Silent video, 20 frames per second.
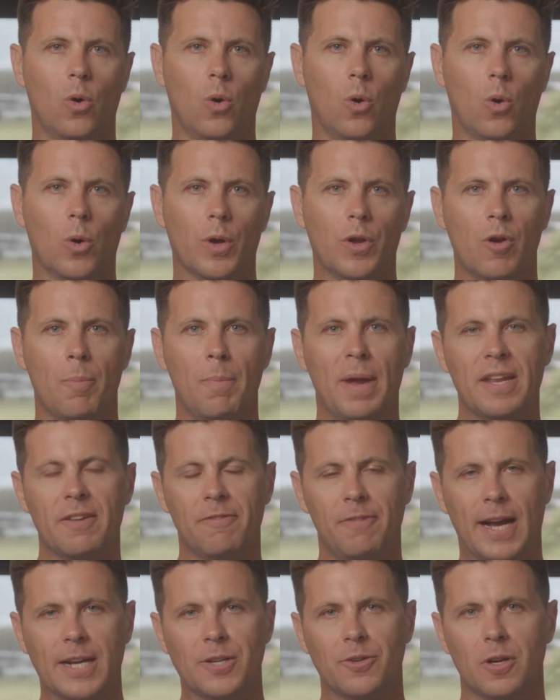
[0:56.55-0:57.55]
or you're a
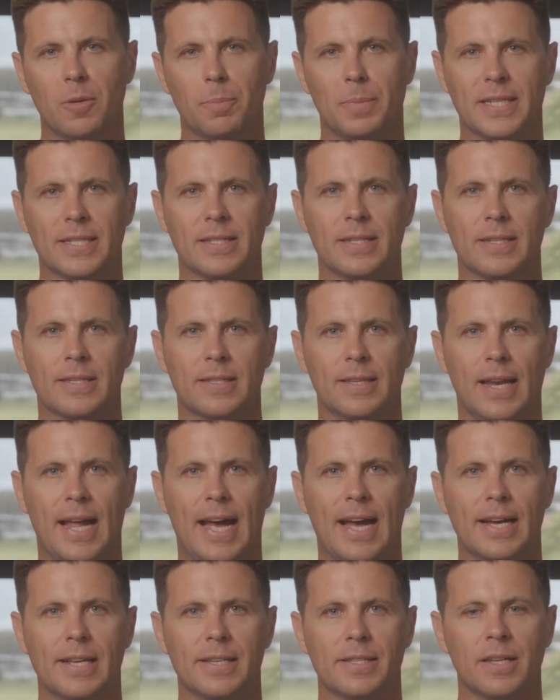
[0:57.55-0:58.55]
manufacturing business that
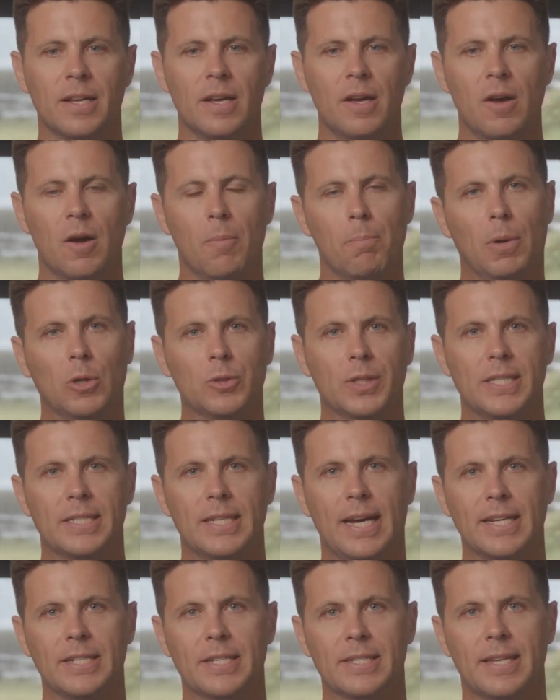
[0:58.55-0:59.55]
has
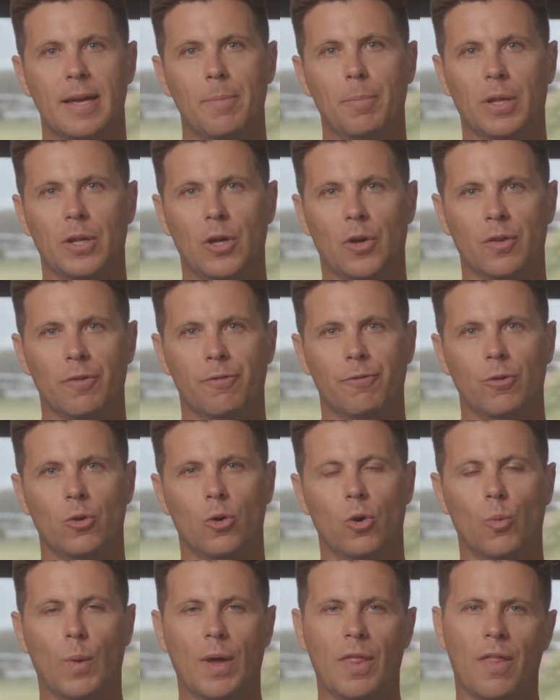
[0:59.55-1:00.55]
multi-stage assembly on the
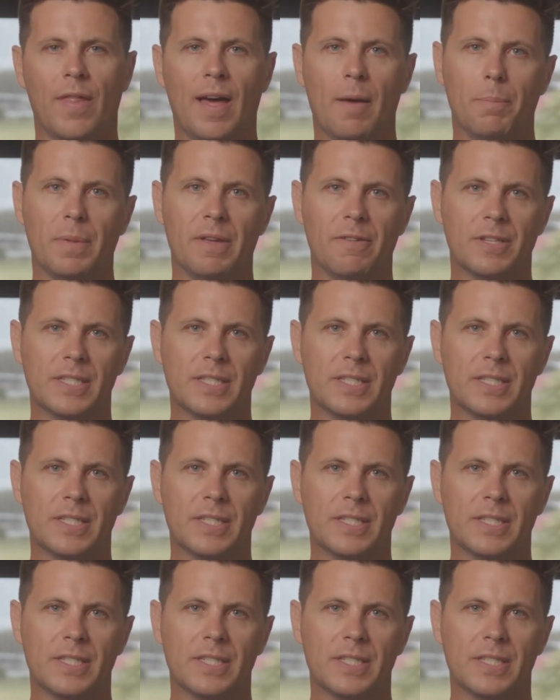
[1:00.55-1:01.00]
floor, whether that be